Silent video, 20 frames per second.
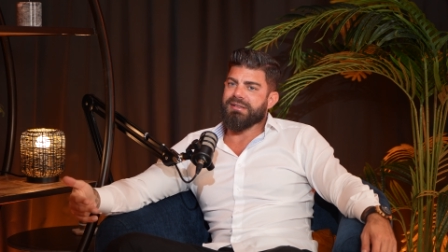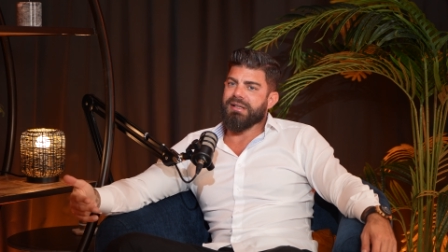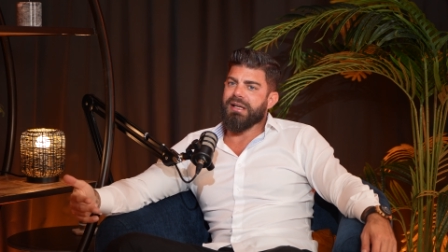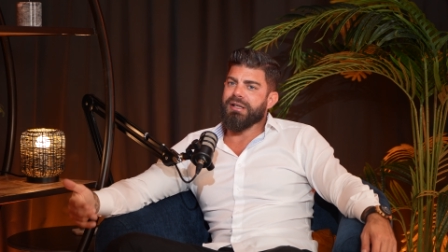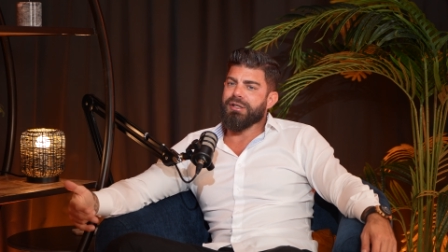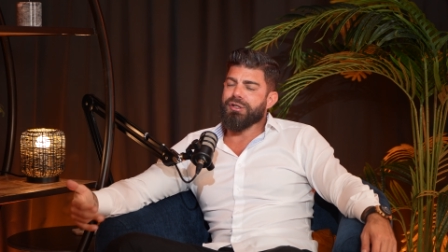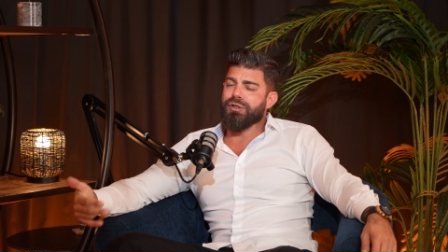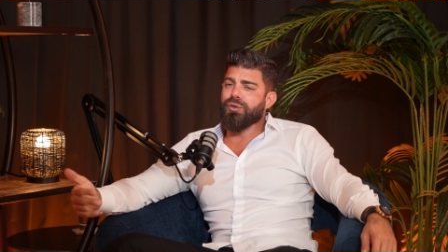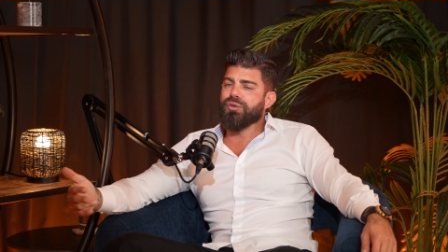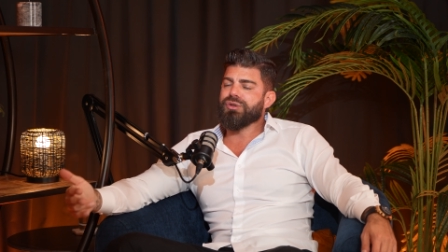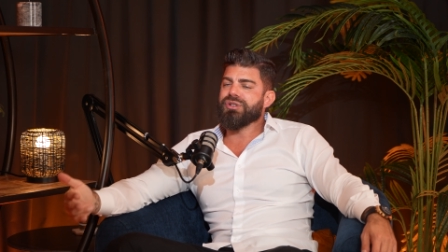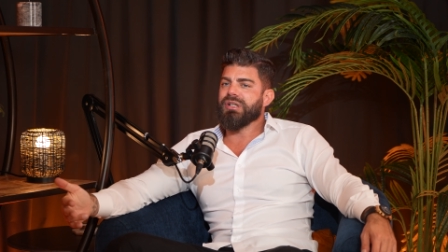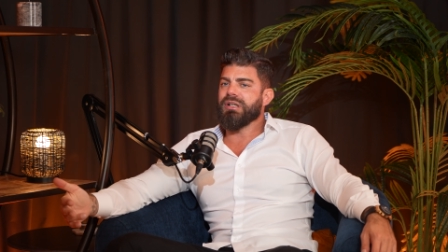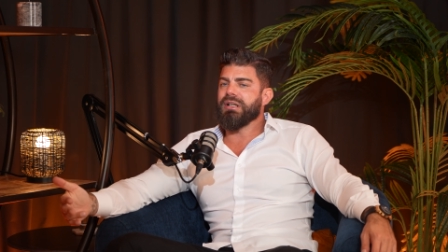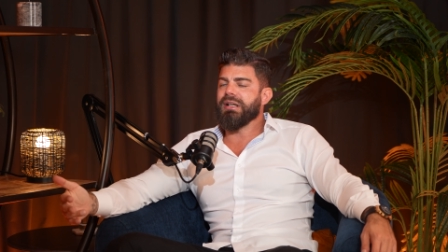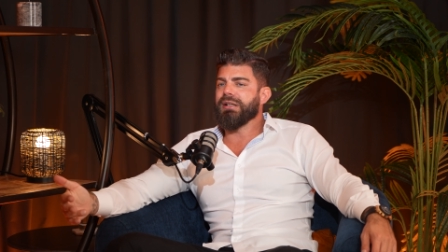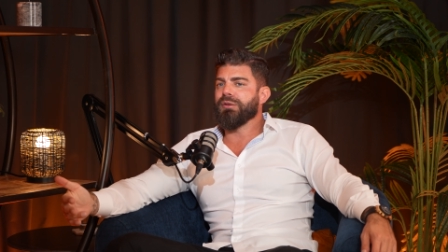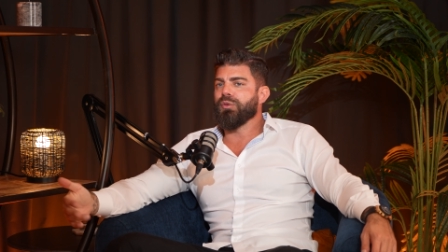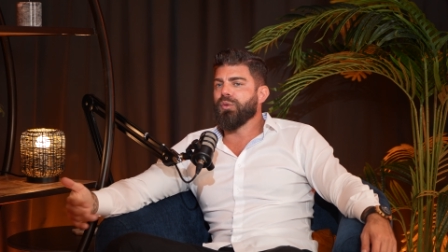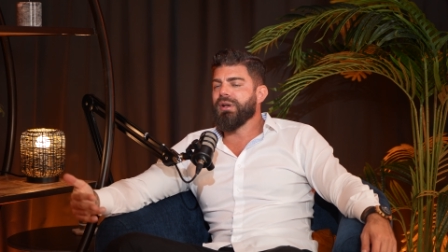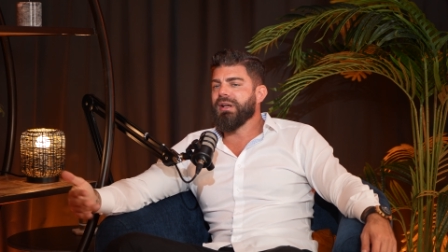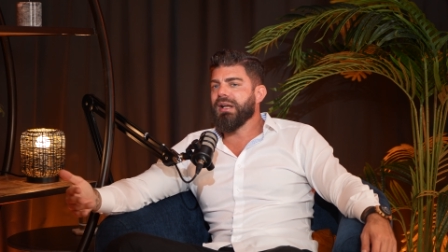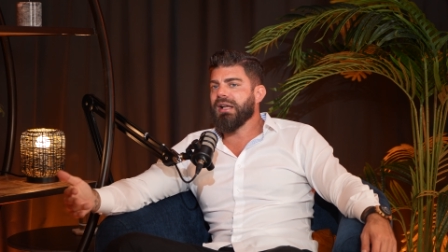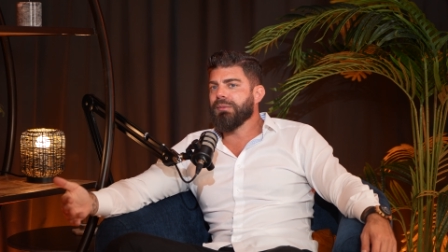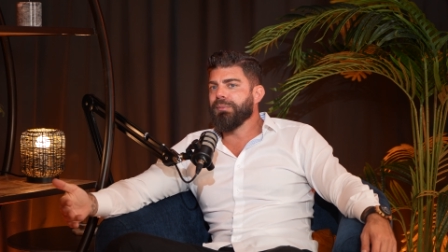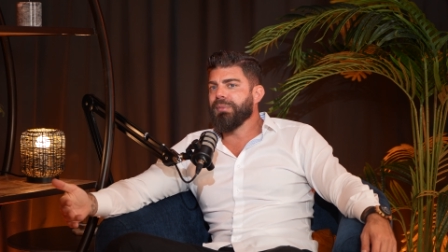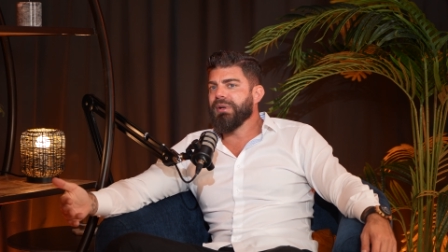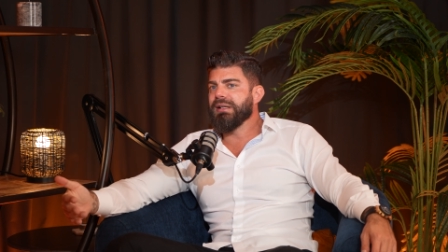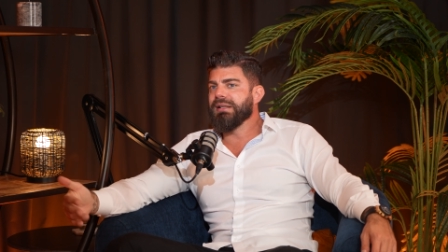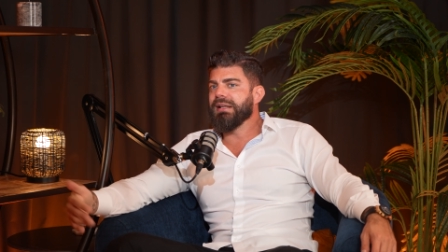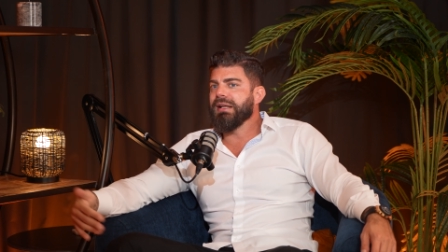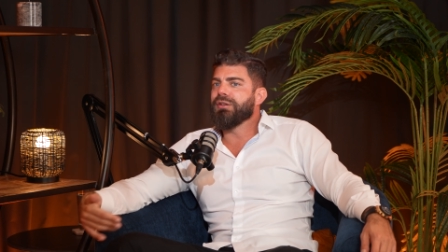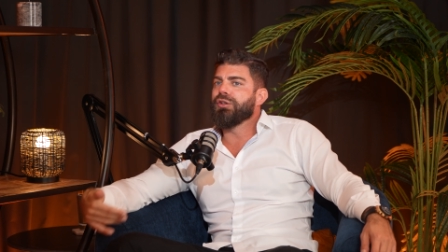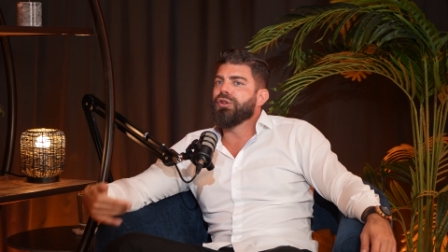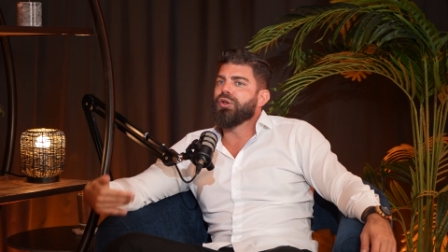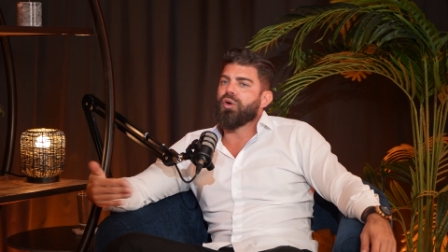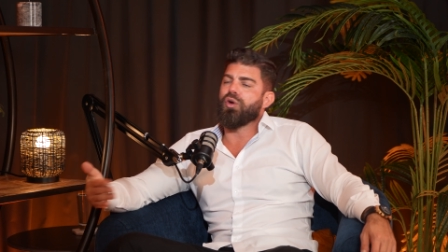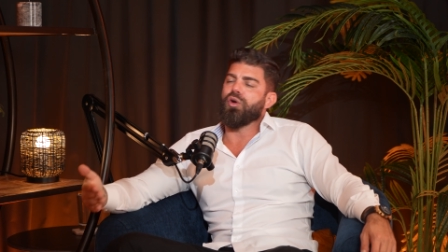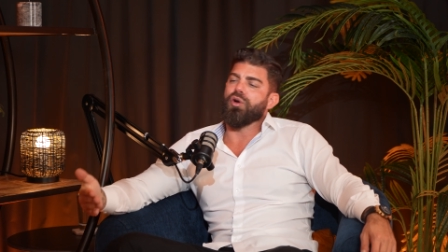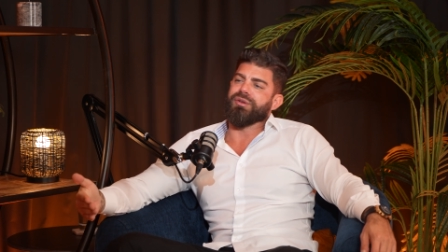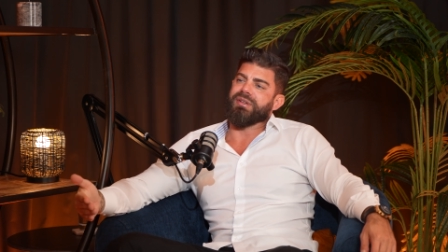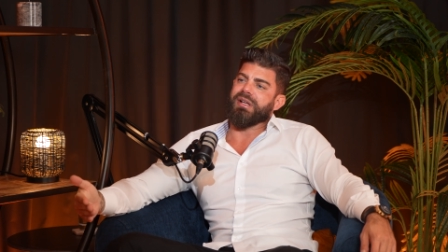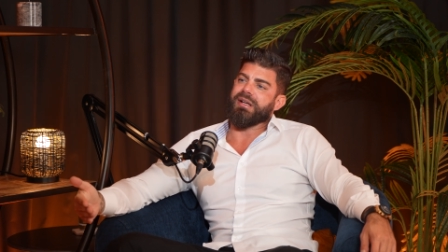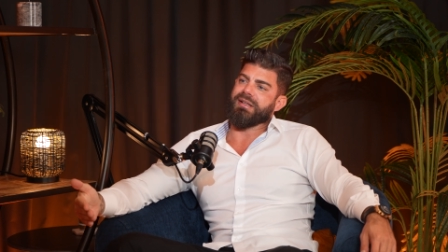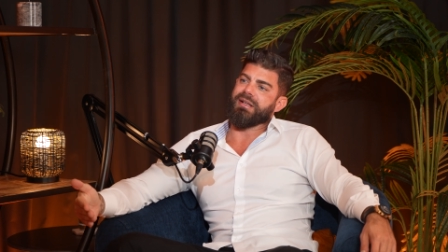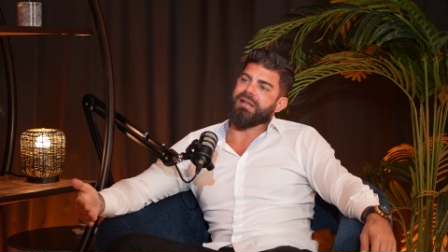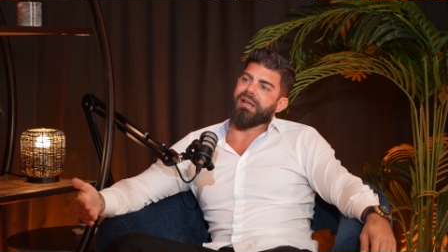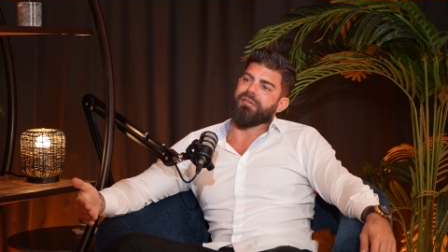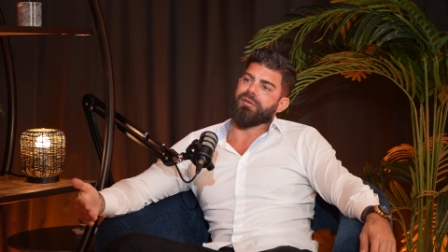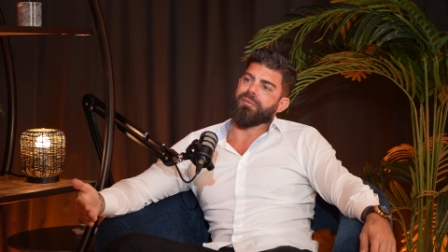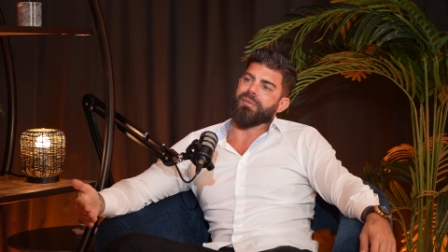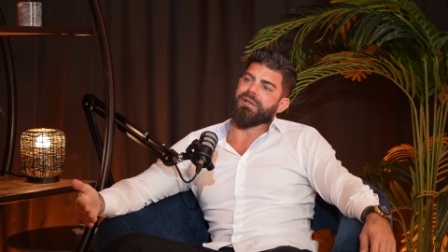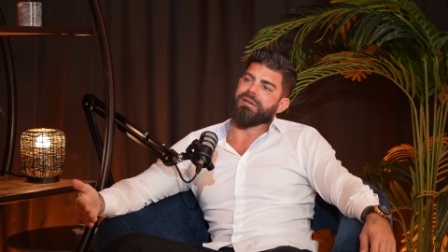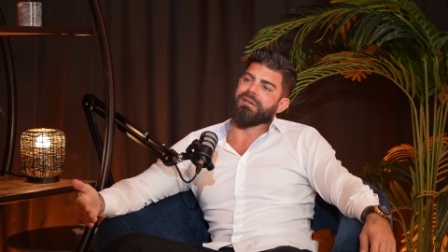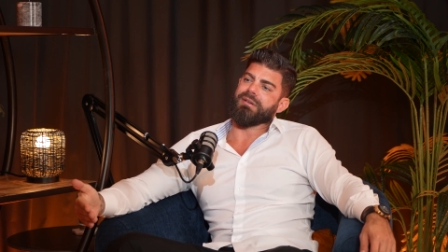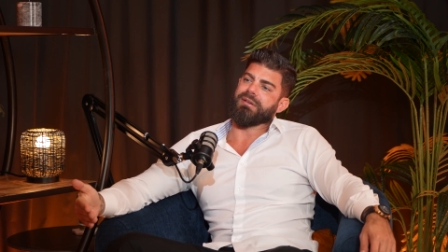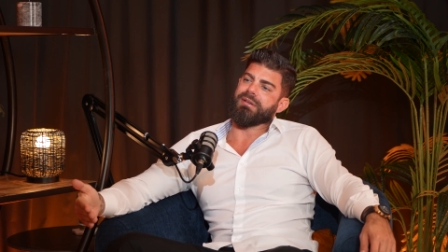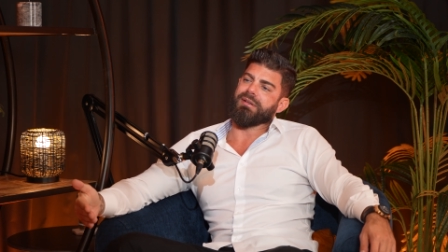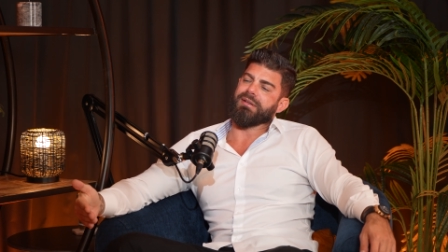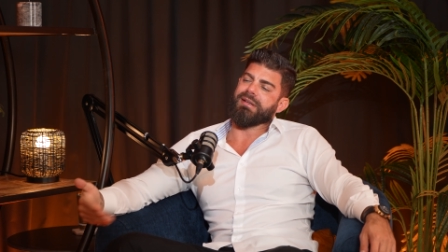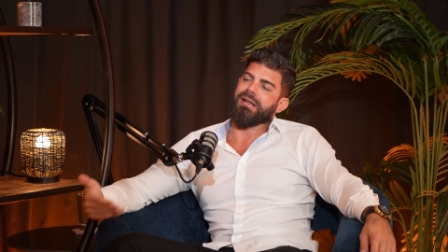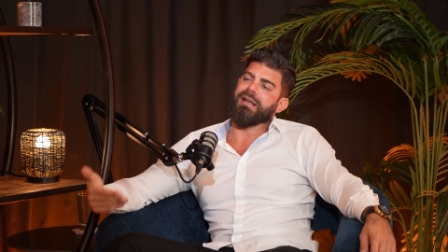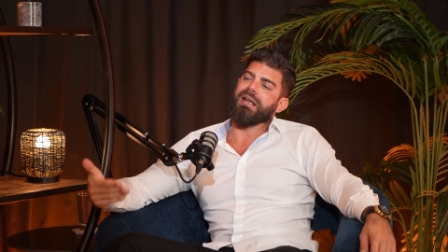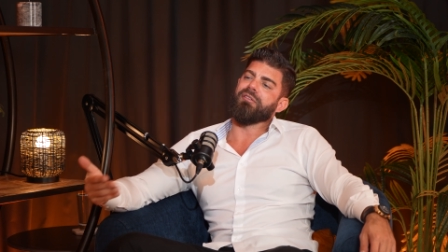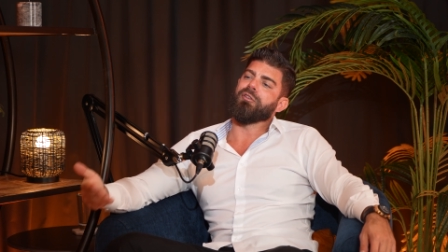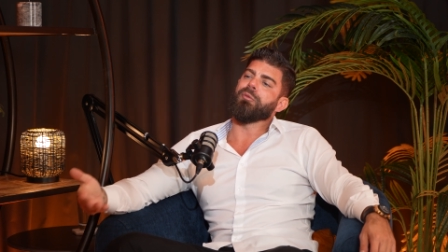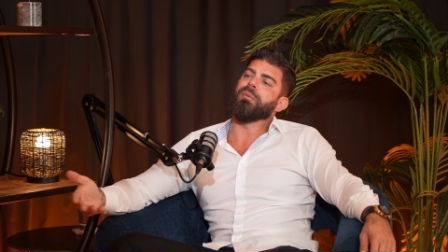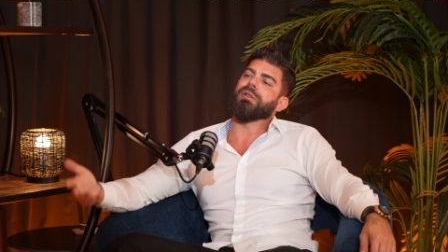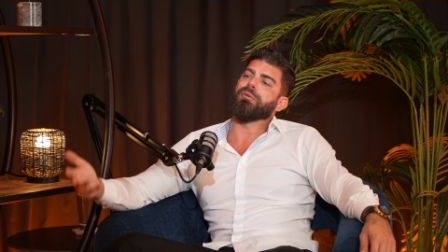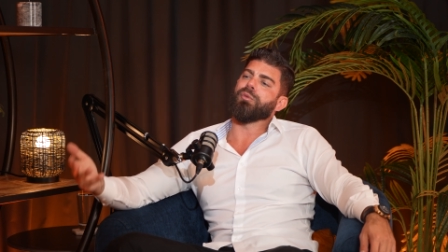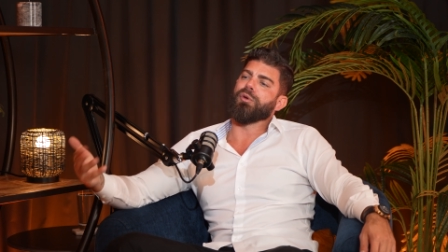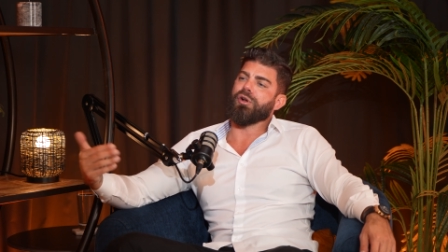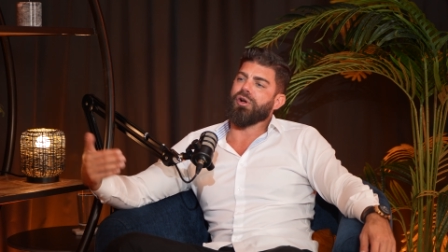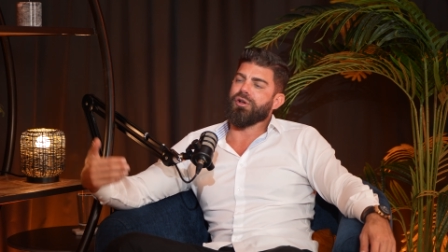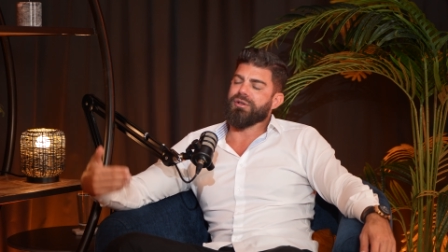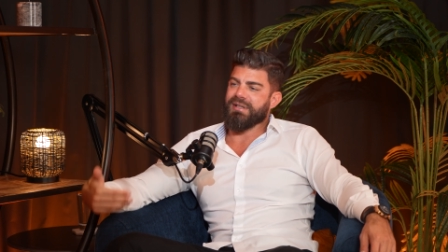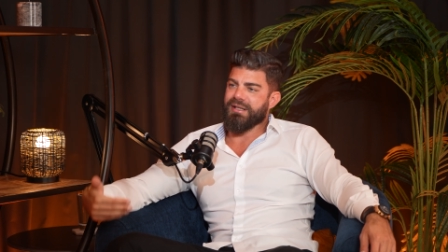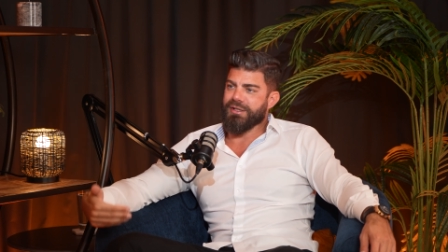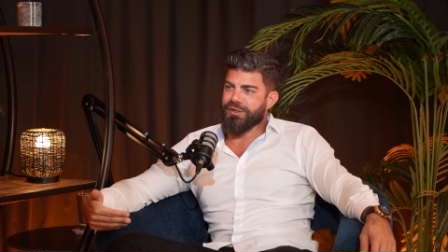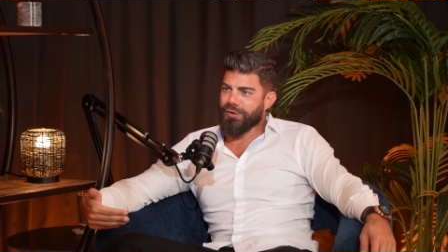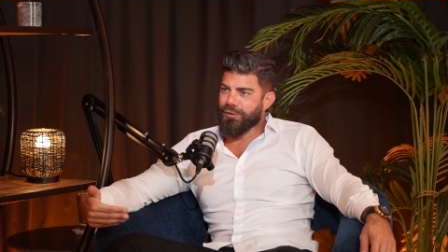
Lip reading: And usually it will not be that you contact the government. The government will contact